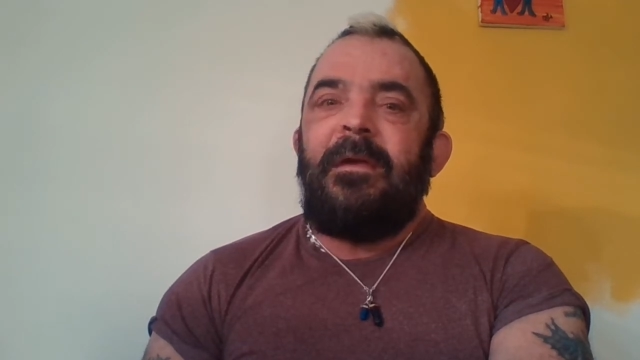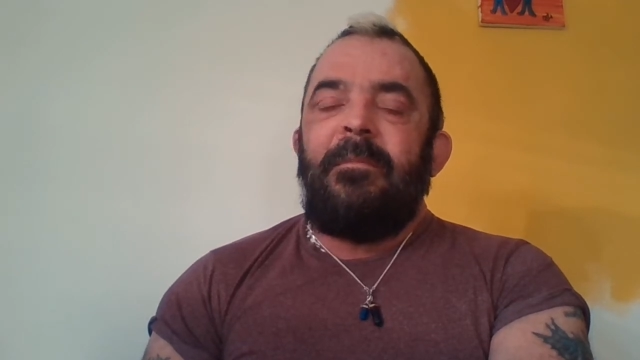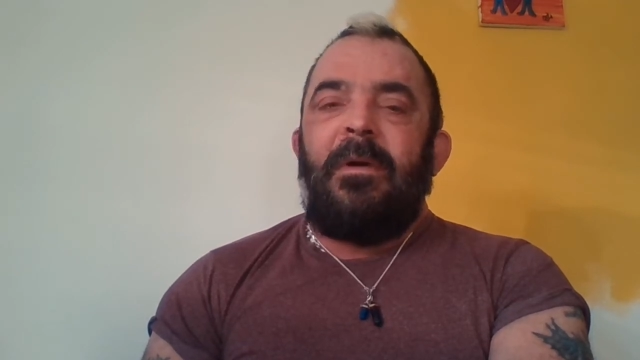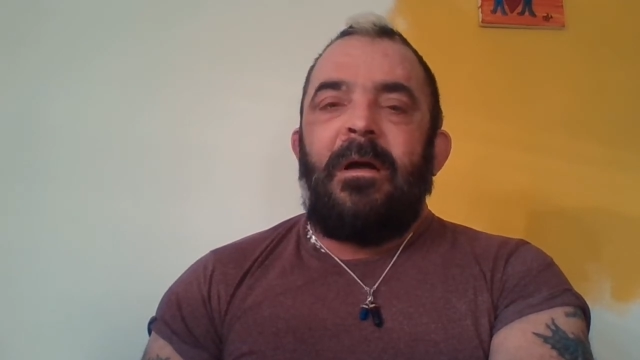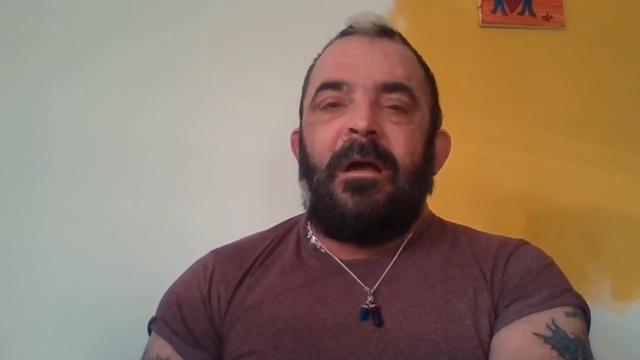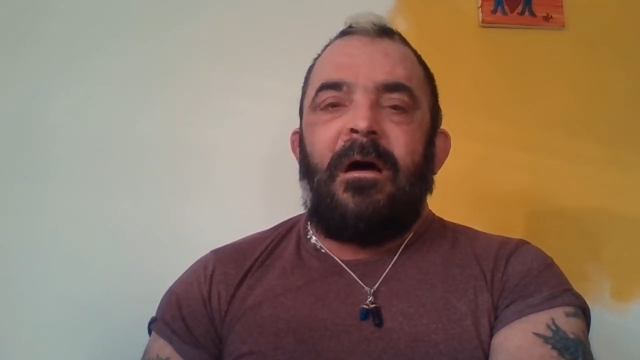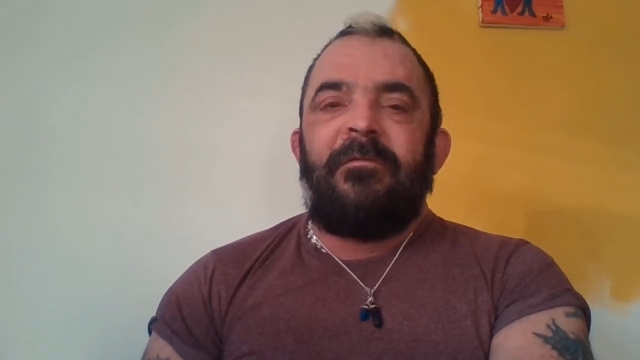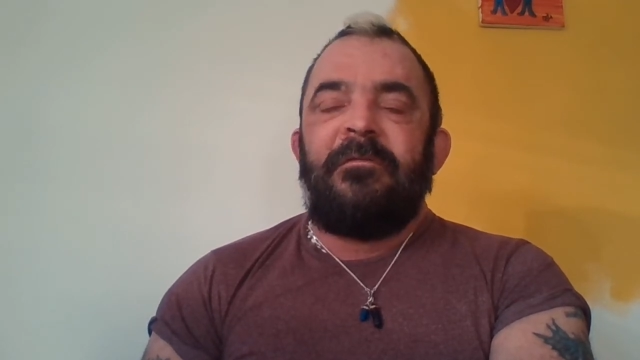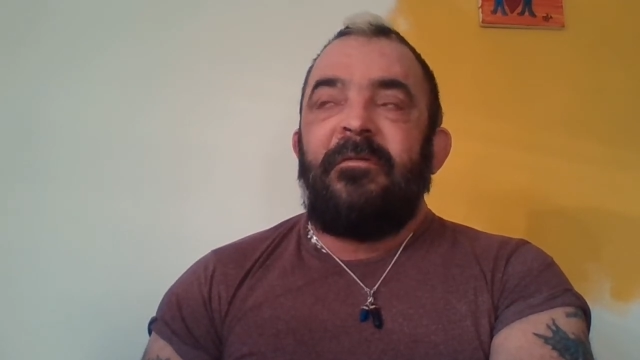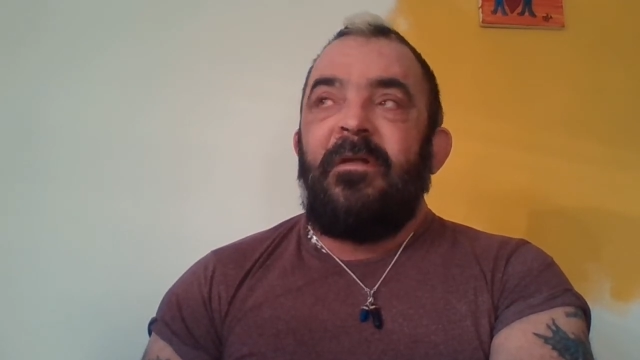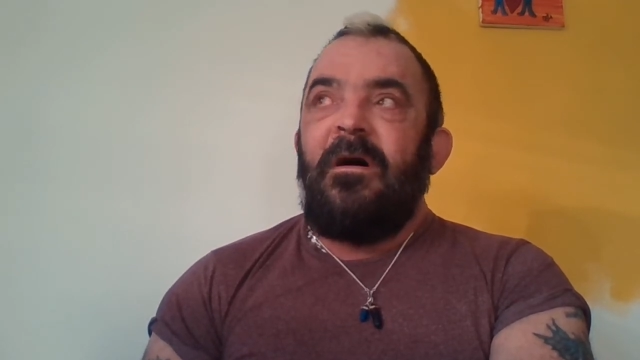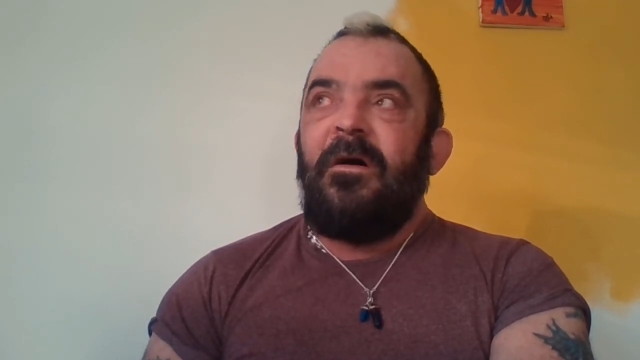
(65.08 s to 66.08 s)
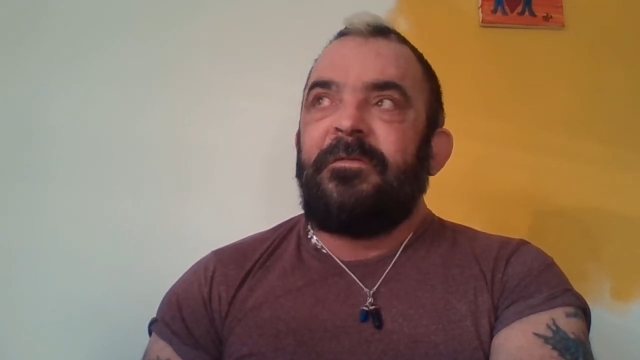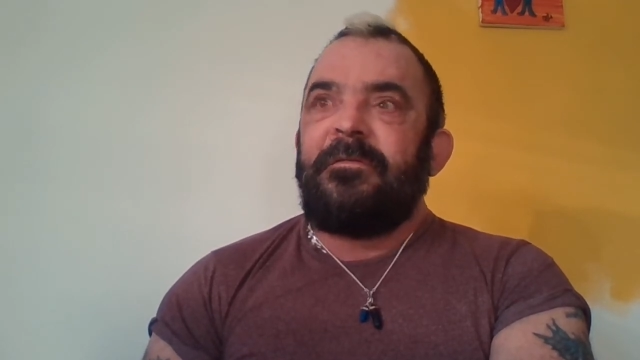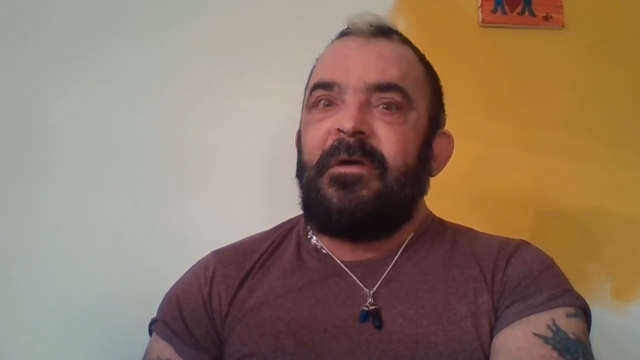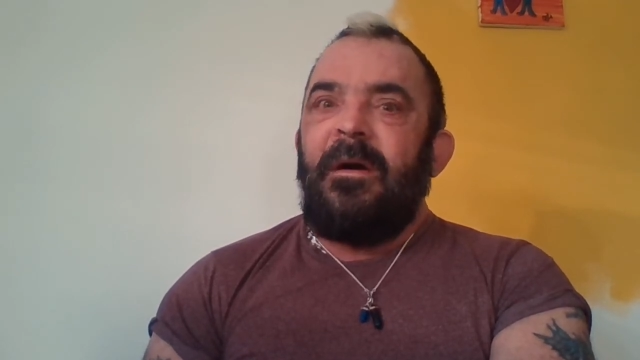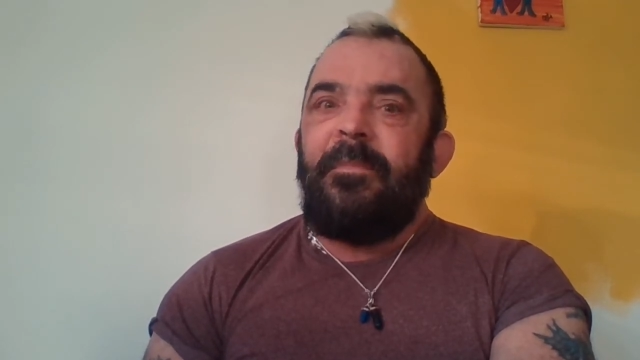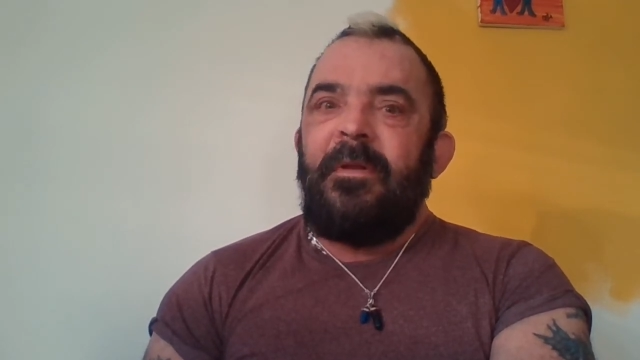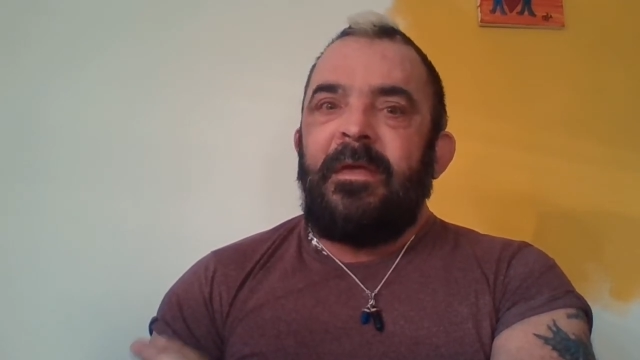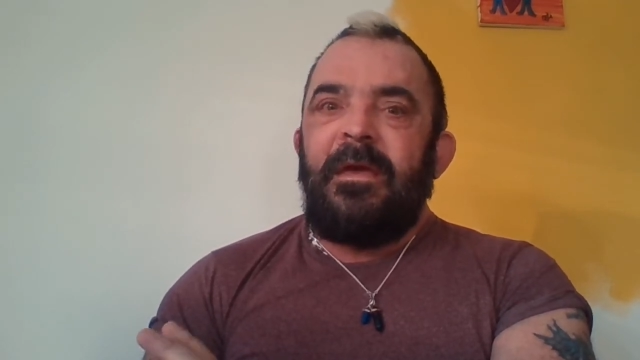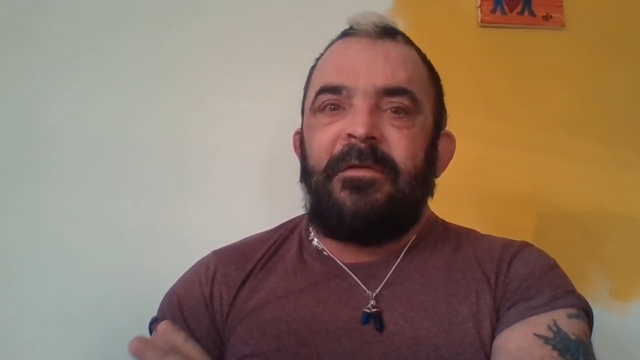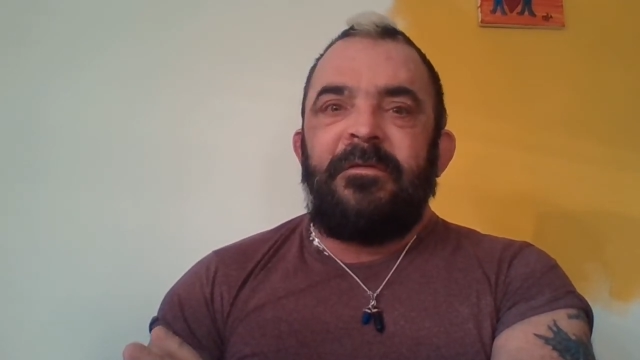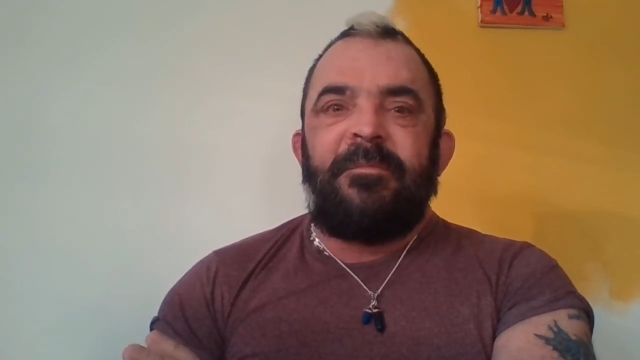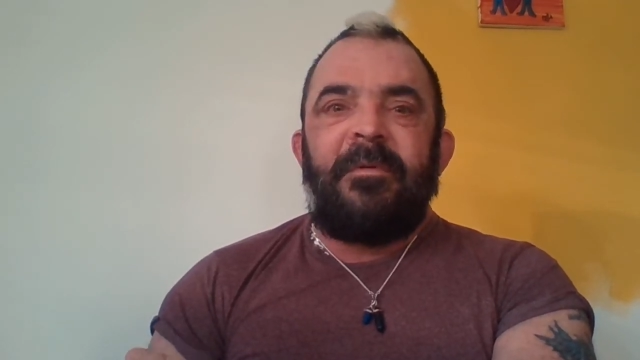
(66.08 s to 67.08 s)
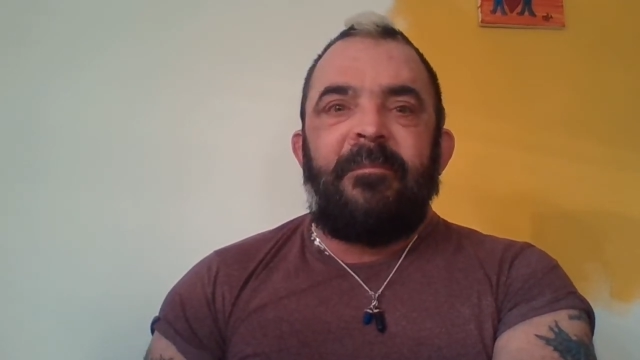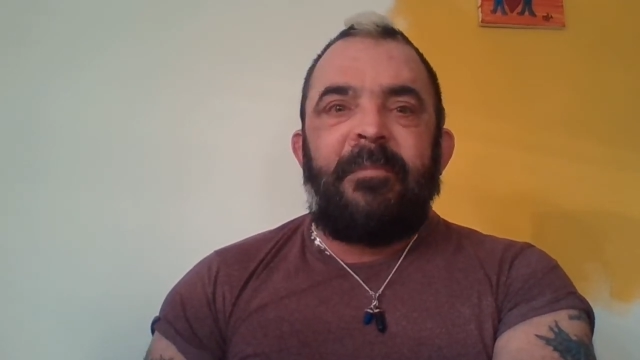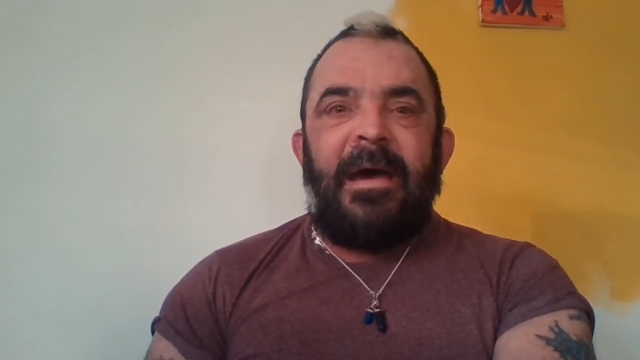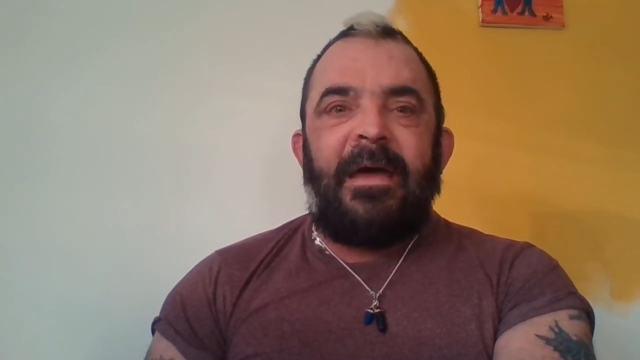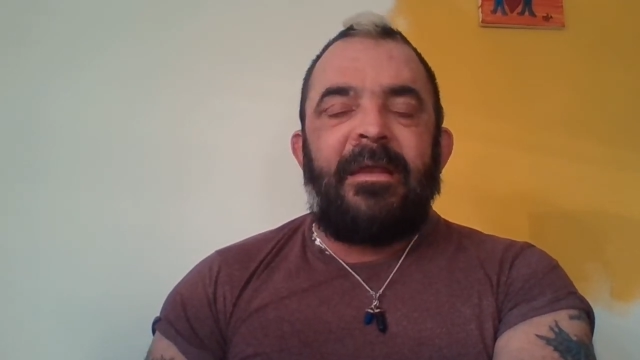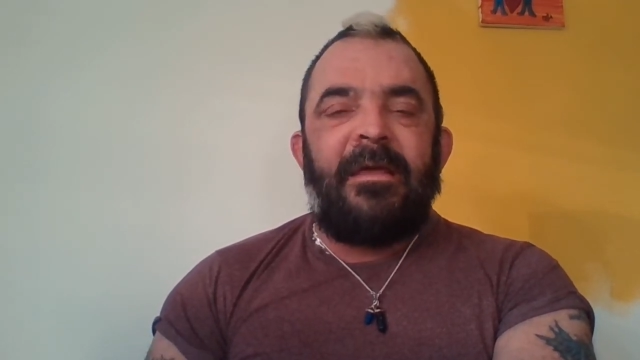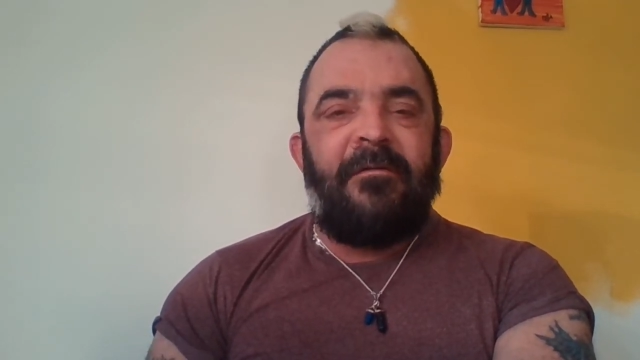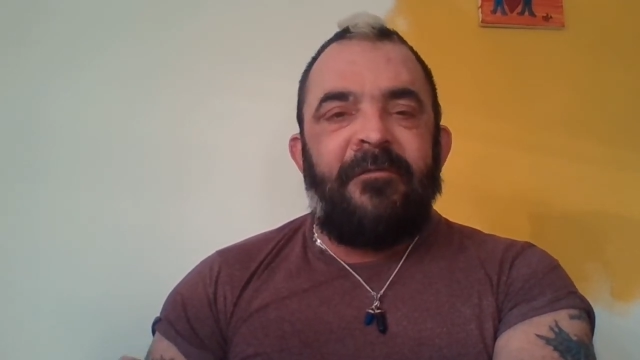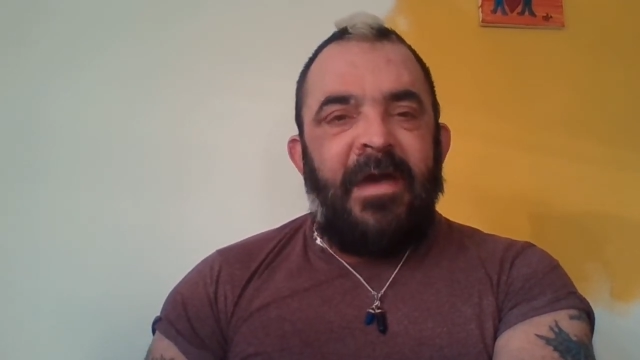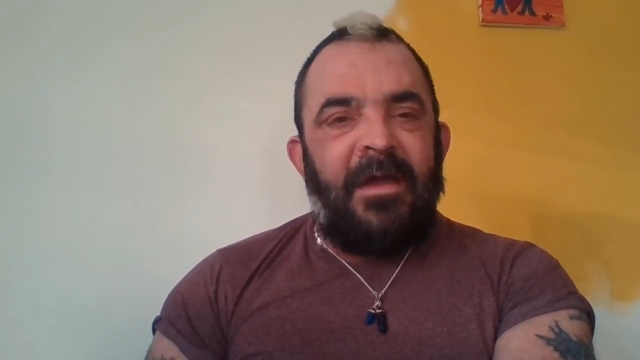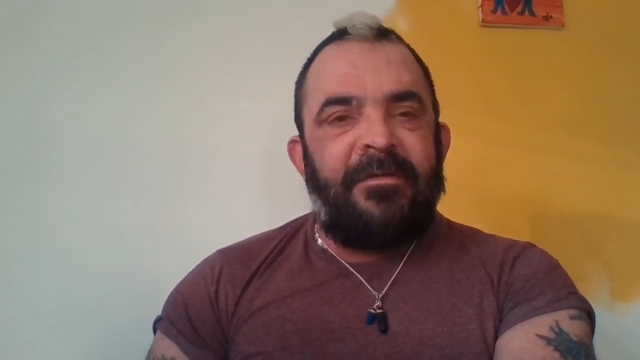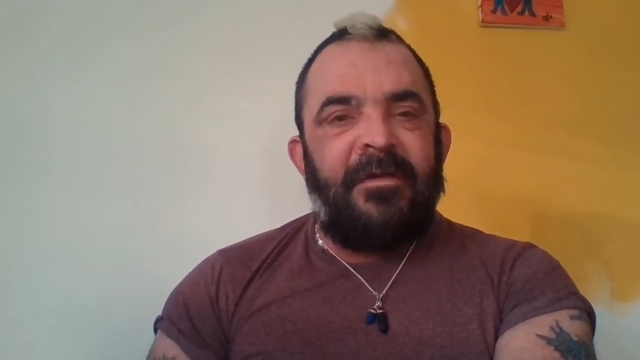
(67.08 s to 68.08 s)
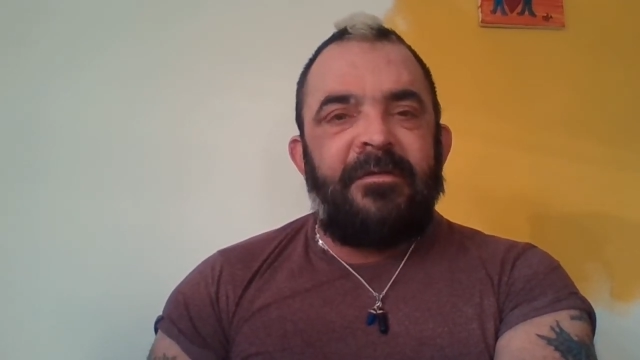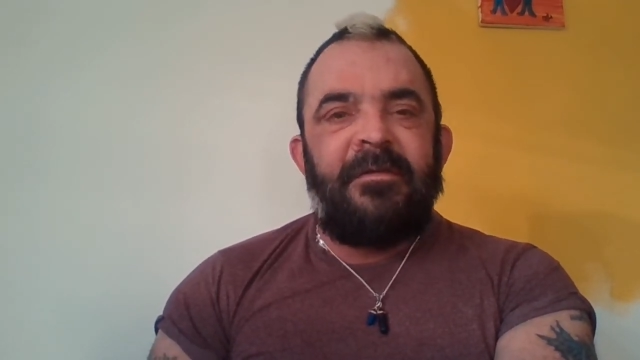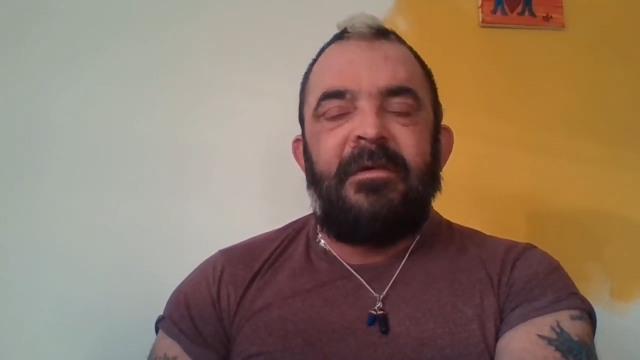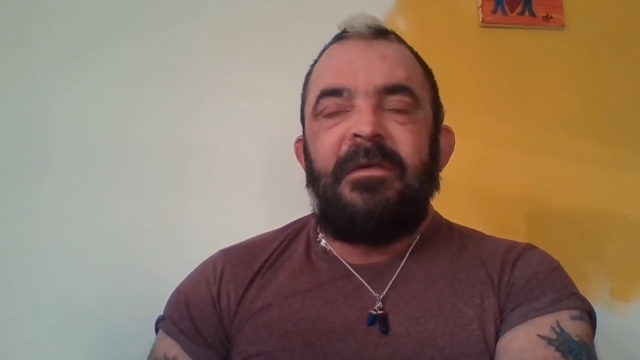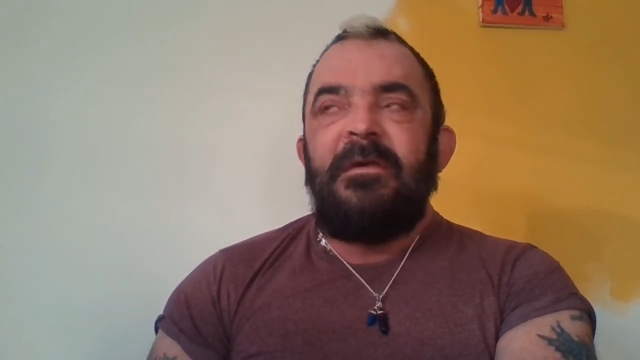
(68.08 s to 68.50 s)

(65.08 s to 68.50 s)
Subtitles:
in my life over the last couple of years has been badly affected